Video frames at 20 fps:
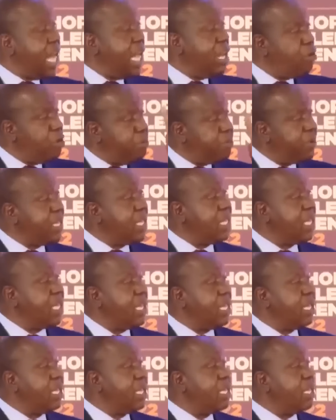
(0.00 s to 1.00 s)
Nairobi,
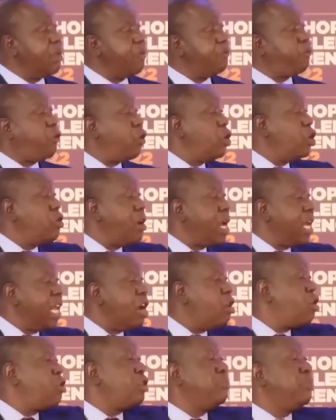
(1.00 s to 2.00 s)
for your
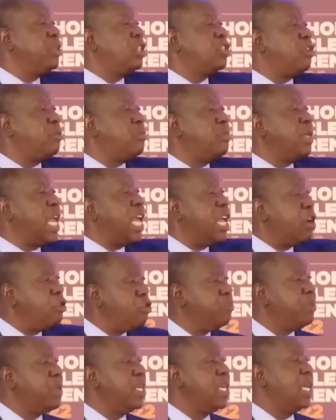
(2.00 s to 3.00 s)
record, Bishop,
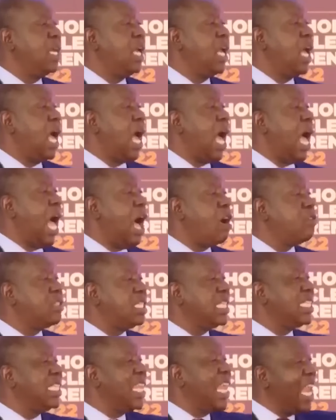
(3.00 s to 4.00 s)
Nairobi
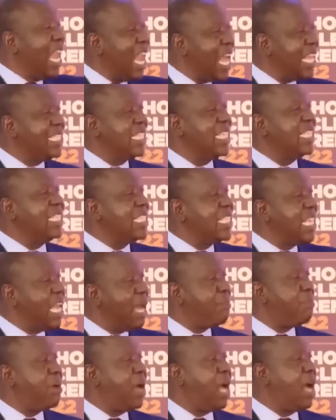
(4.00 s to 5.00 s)
houses the largest
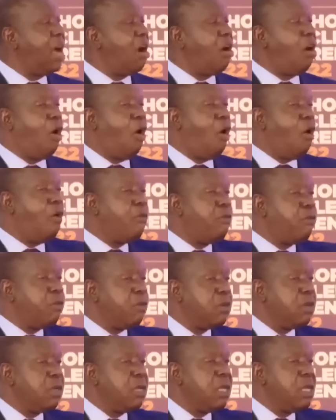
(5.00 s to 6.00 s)
number
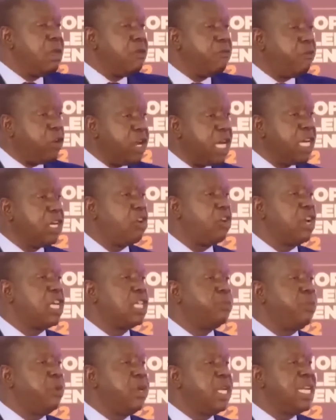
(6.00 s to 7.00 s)
of foreign
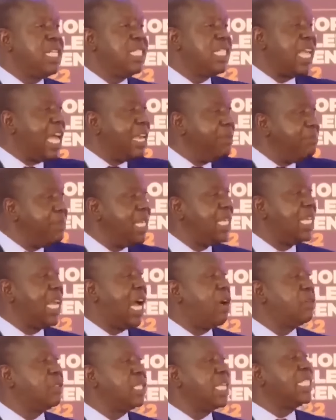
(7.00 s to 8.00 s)
correspondents and
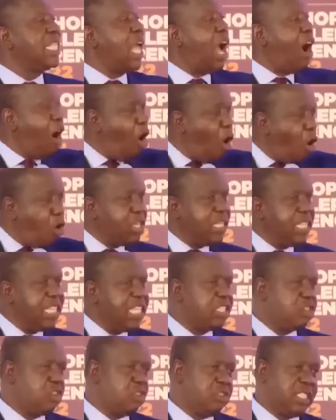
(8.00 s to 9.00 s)
media houses on
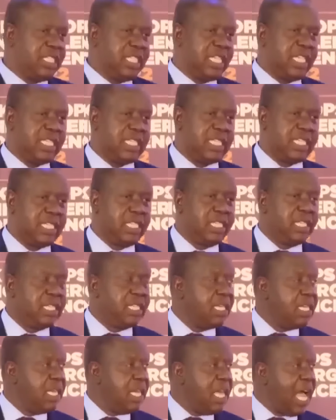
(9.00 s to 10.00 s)
this continent.
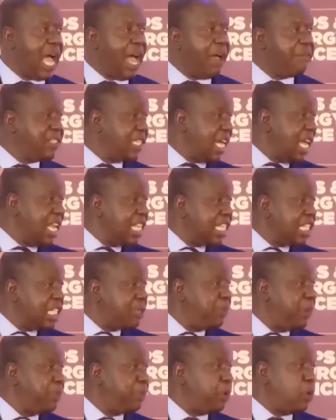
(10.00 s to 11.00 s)
I've
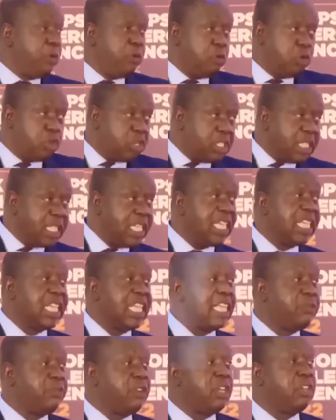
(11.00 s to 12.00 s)
challenged people, if you don't
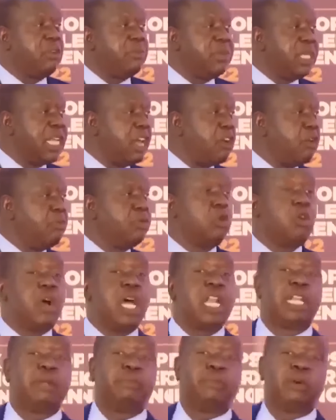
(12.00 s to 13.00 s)
think there's freedom in Nairobi,
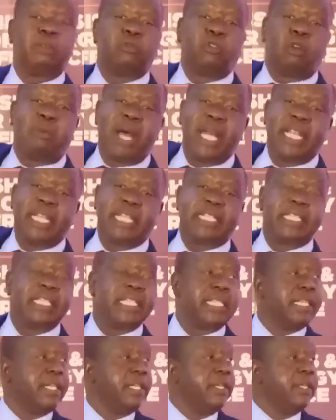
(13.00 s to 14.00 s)
go and report from
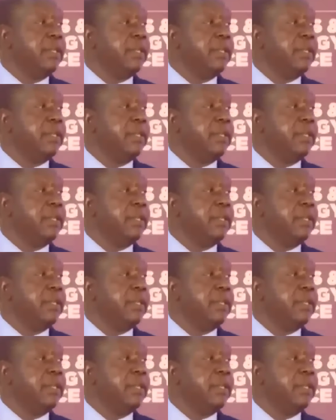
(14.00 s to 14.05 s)
Addis.